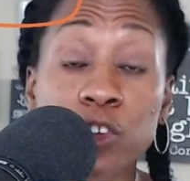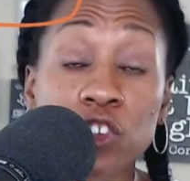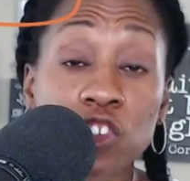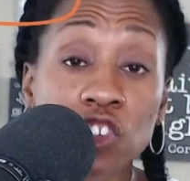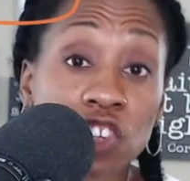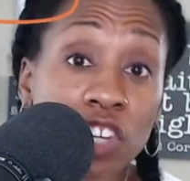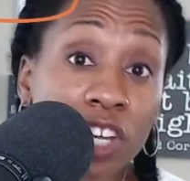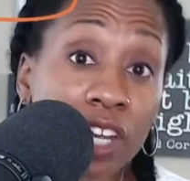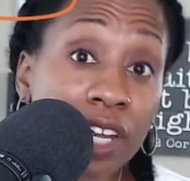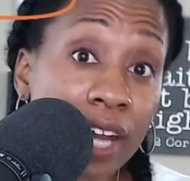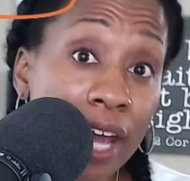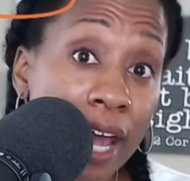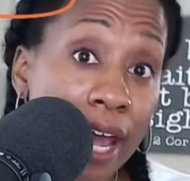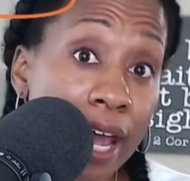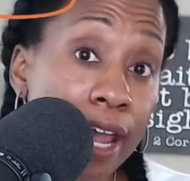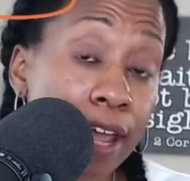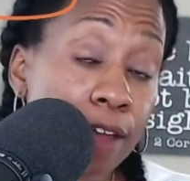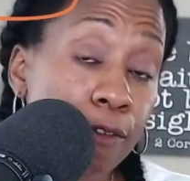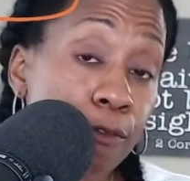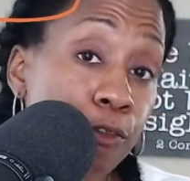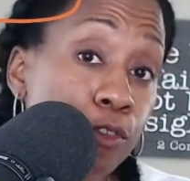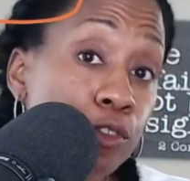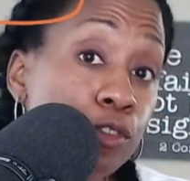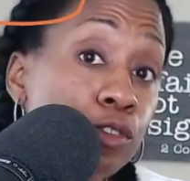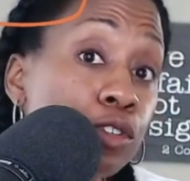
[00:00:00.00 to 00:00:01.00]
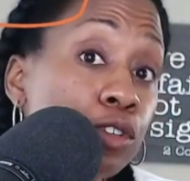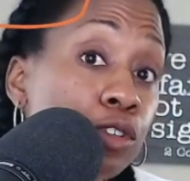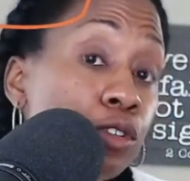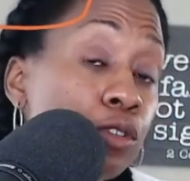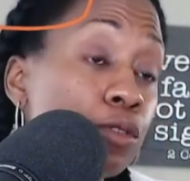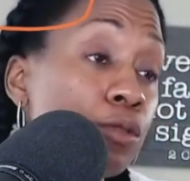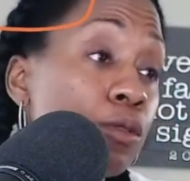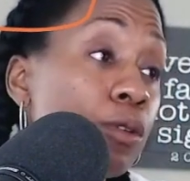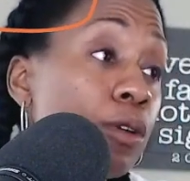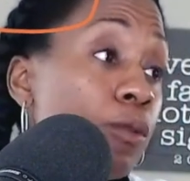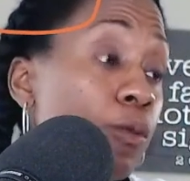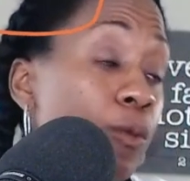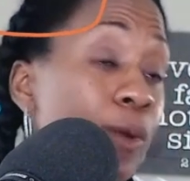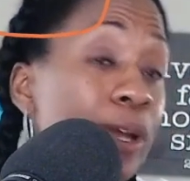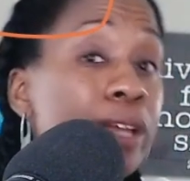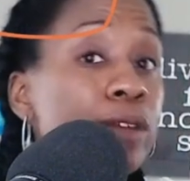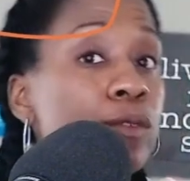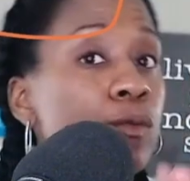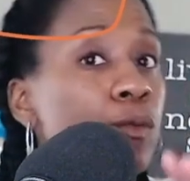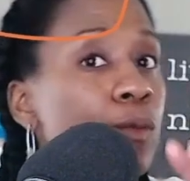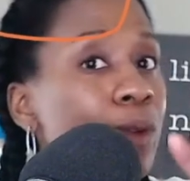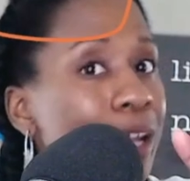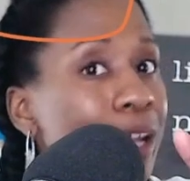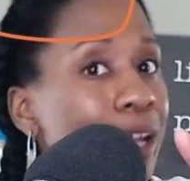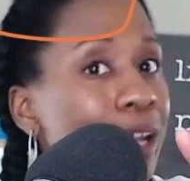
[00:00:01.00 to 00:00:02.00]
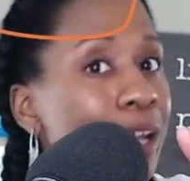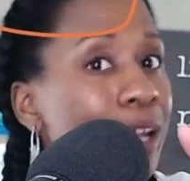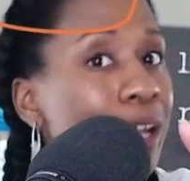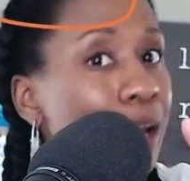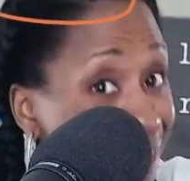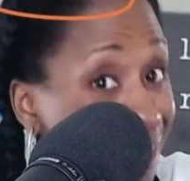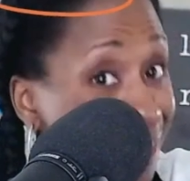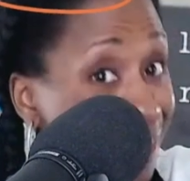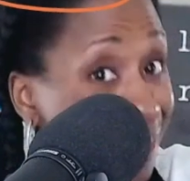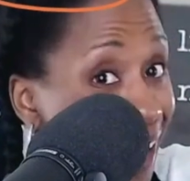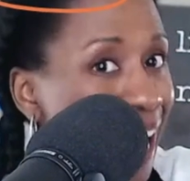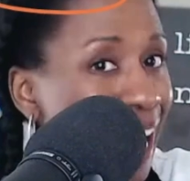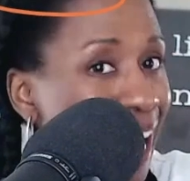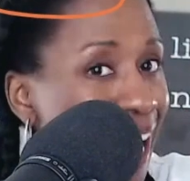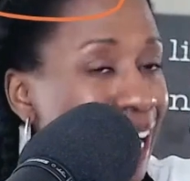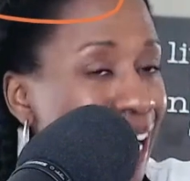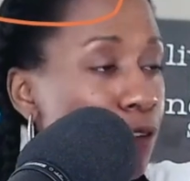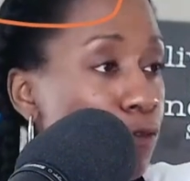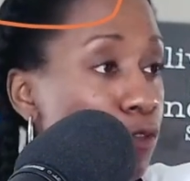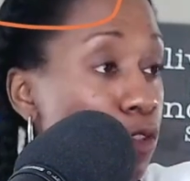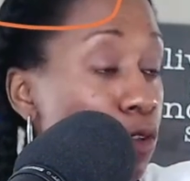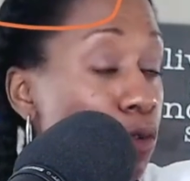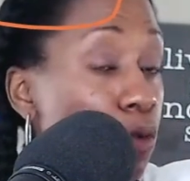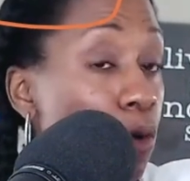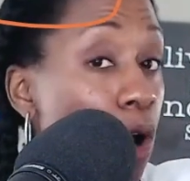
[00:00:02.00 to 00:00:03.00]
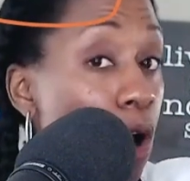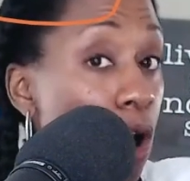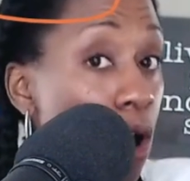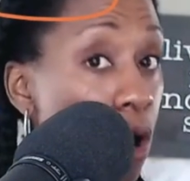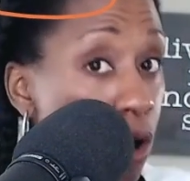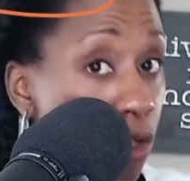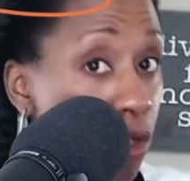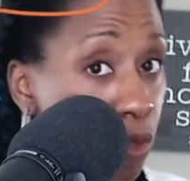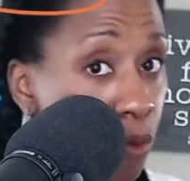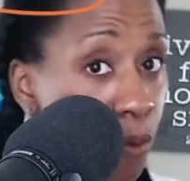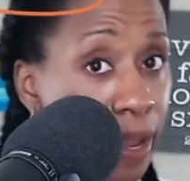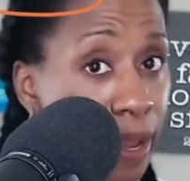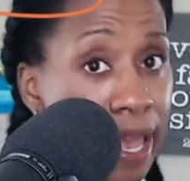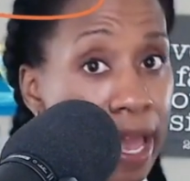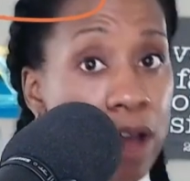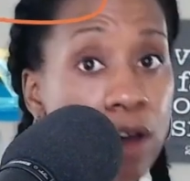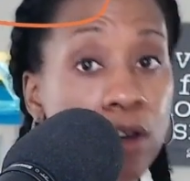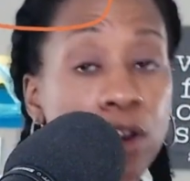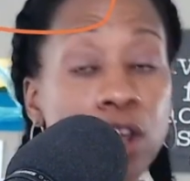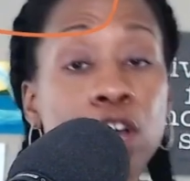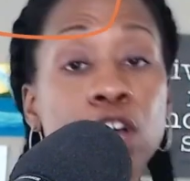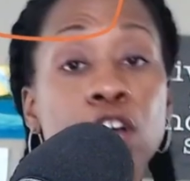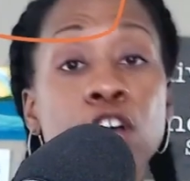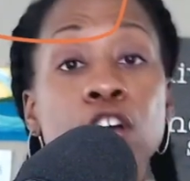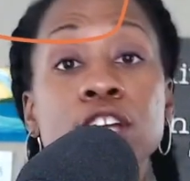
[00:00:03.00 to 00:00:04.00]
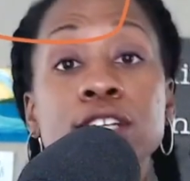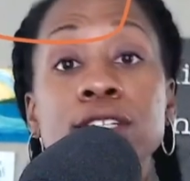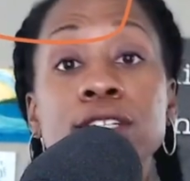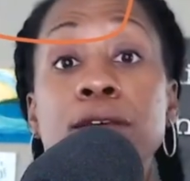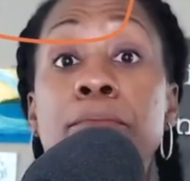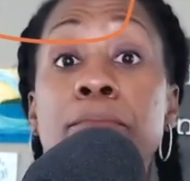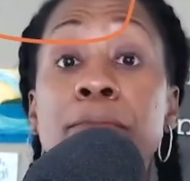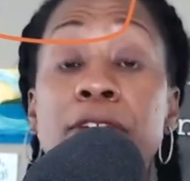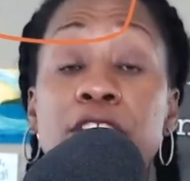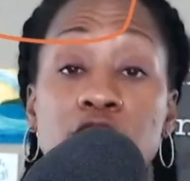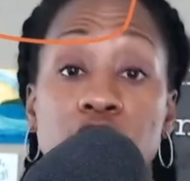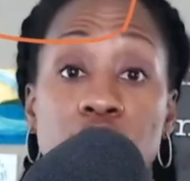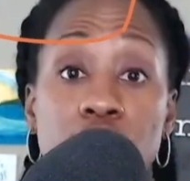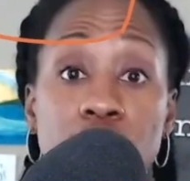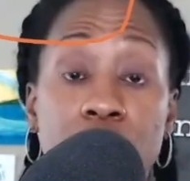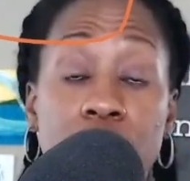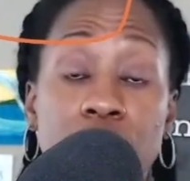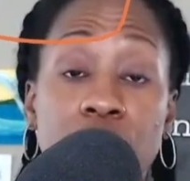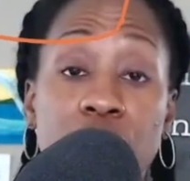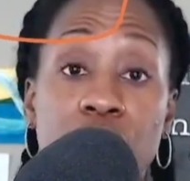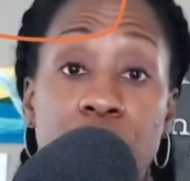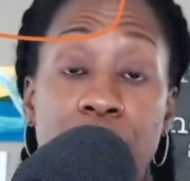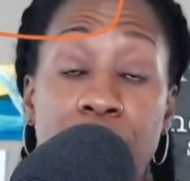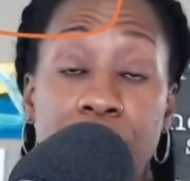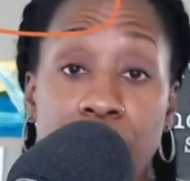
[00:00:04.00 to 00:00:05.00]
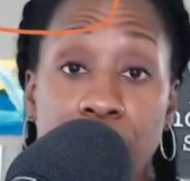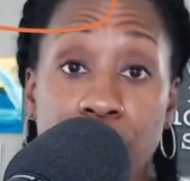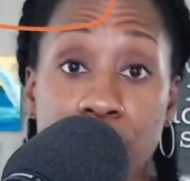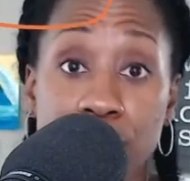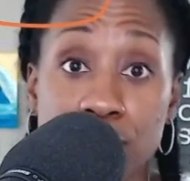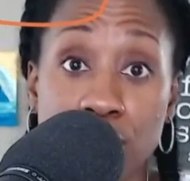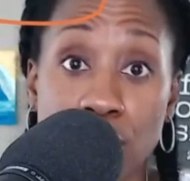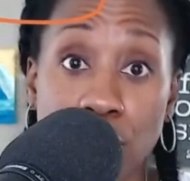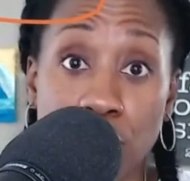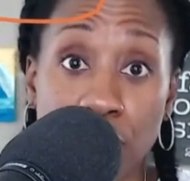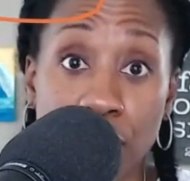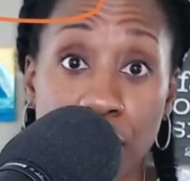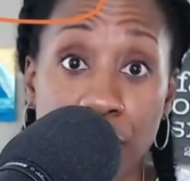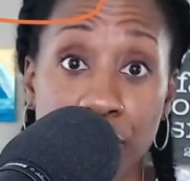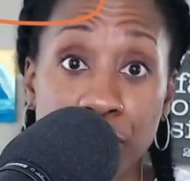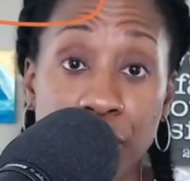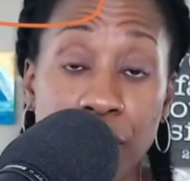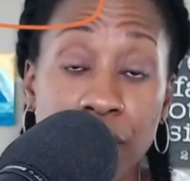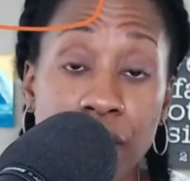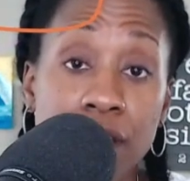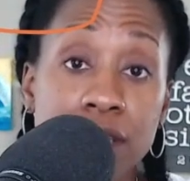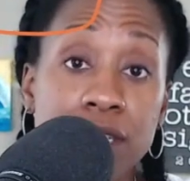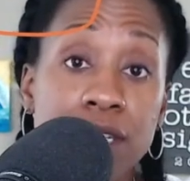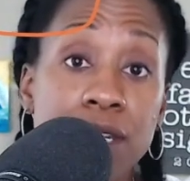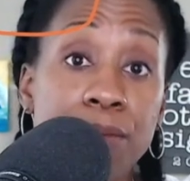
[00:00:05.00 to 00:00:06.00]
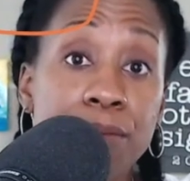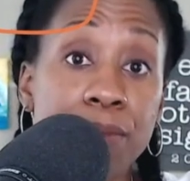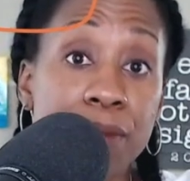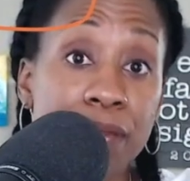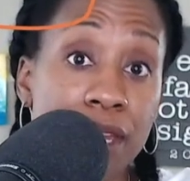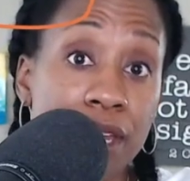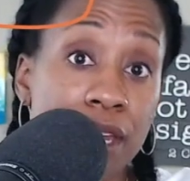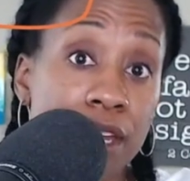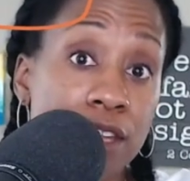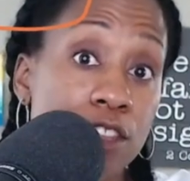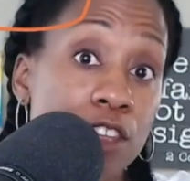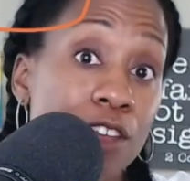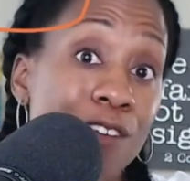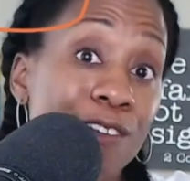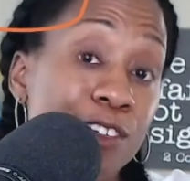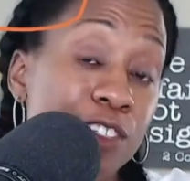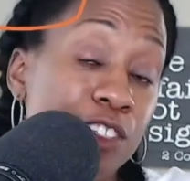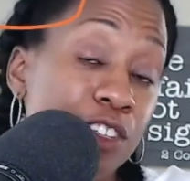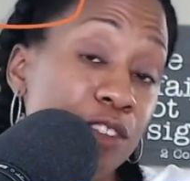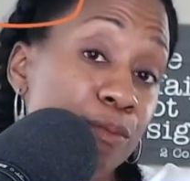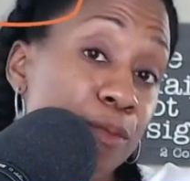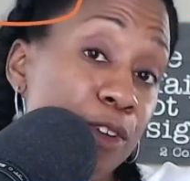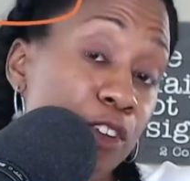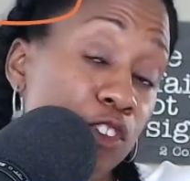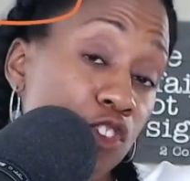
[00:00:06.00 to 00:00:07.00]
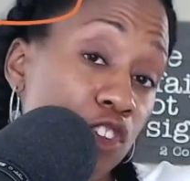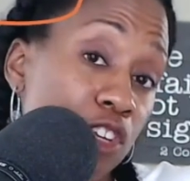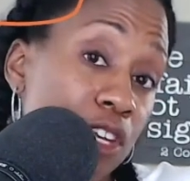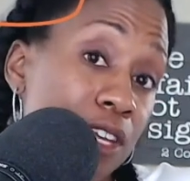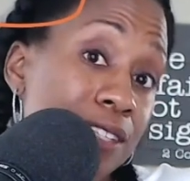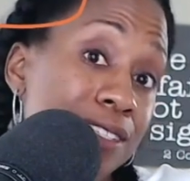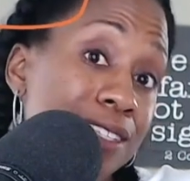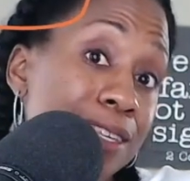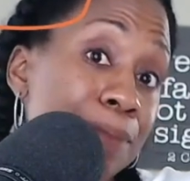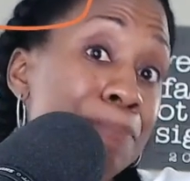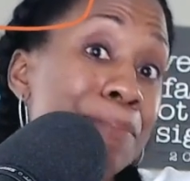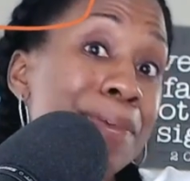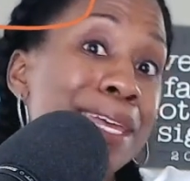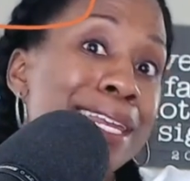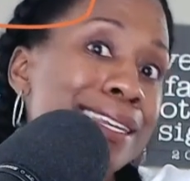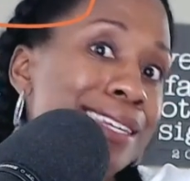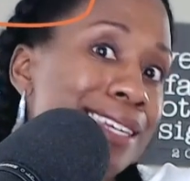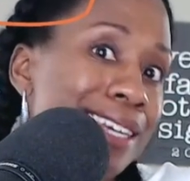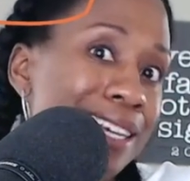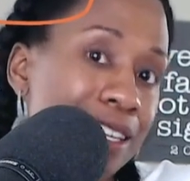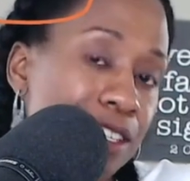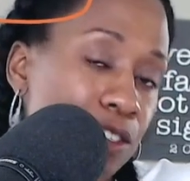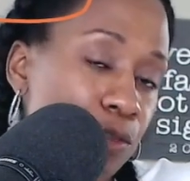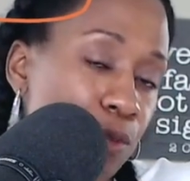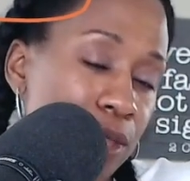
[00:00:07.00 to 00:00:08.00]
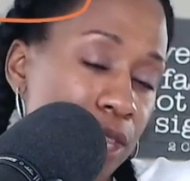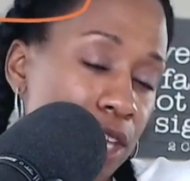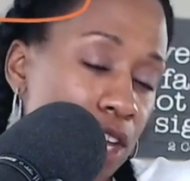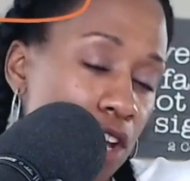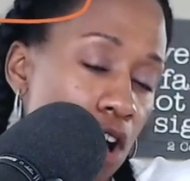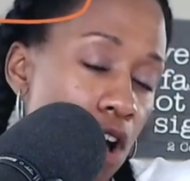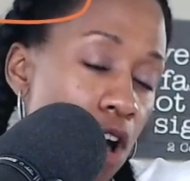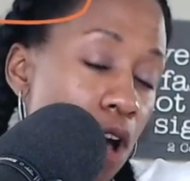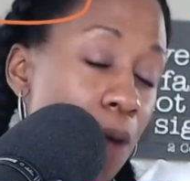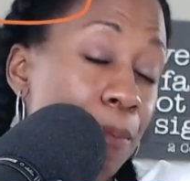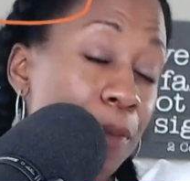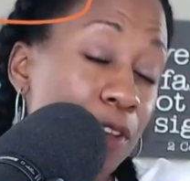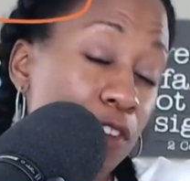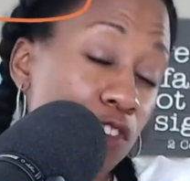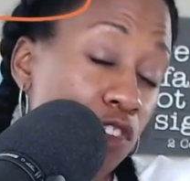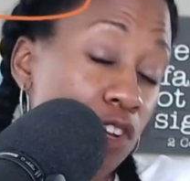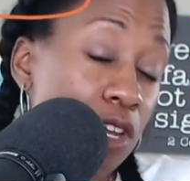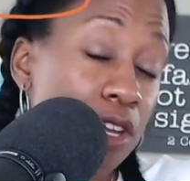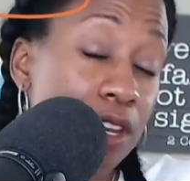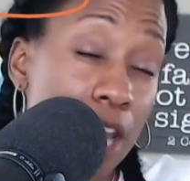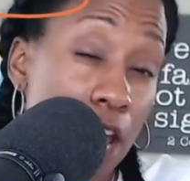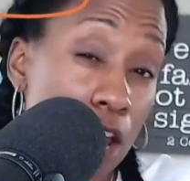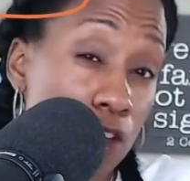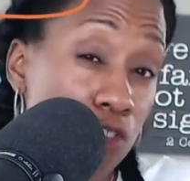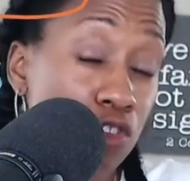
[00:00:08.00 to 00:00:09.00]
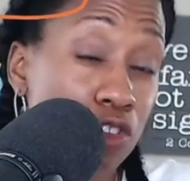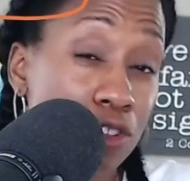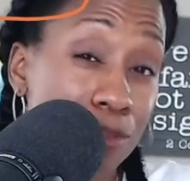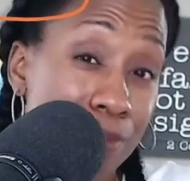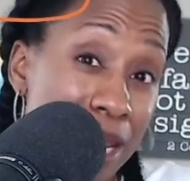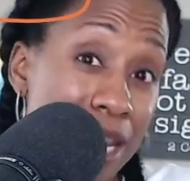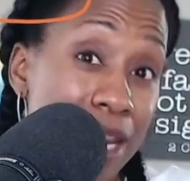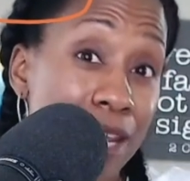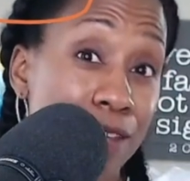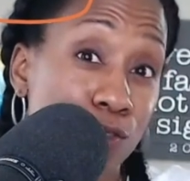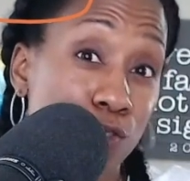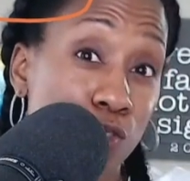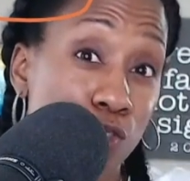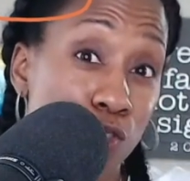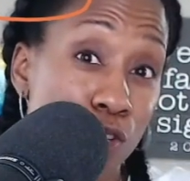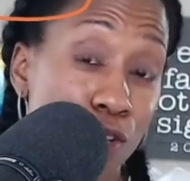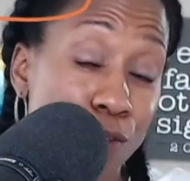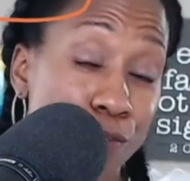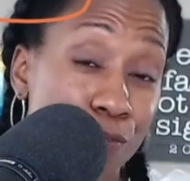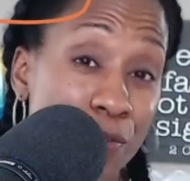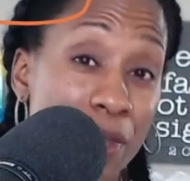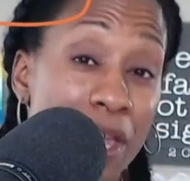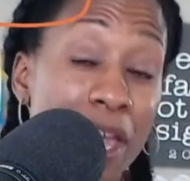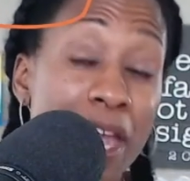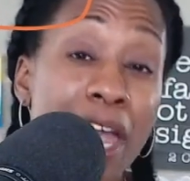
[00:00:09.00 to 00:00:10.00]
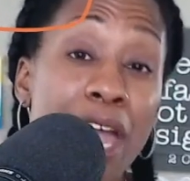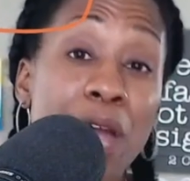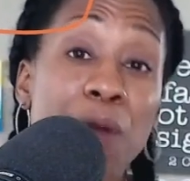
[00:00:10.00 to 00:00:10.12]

she and I flew, we, we applied and flew all the way out to Michigan from Arizona to be at the University of Michigan's Mindy, is what they call it, Michigan National Debate Institute.